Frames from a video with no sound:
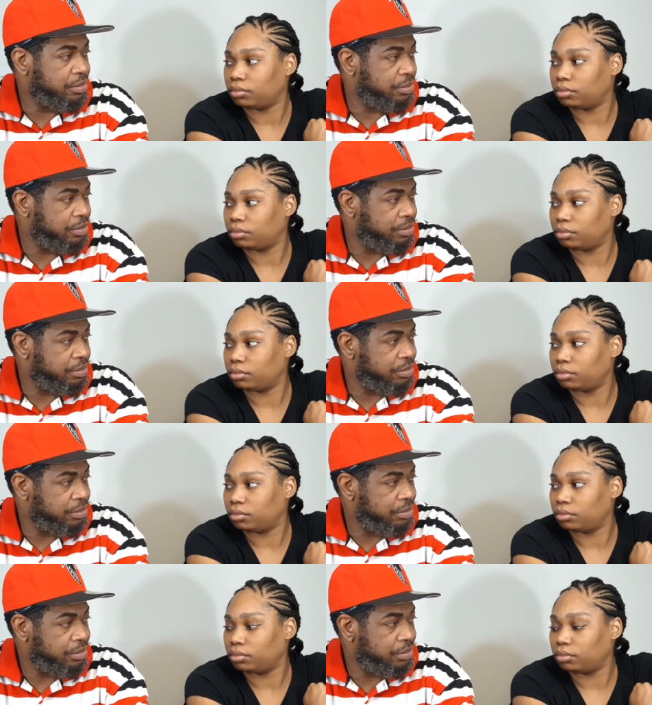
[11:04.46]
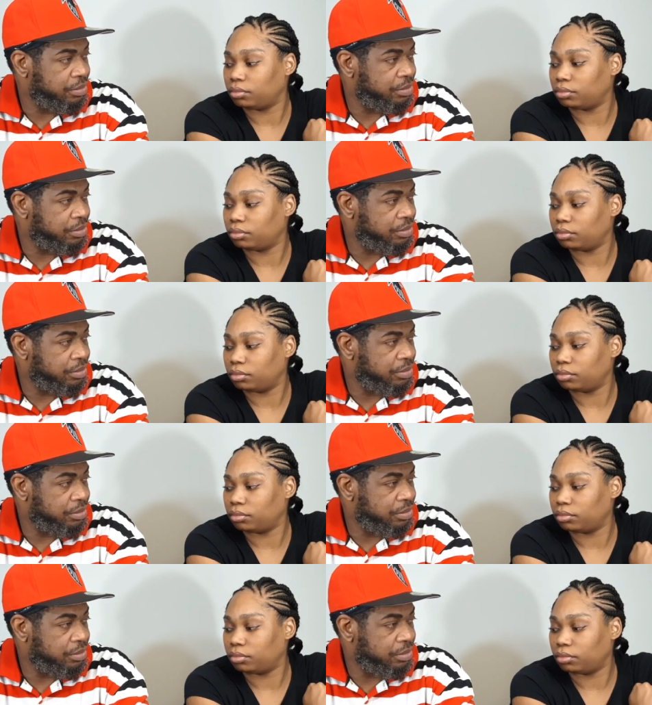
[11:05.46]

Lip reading: [no speech]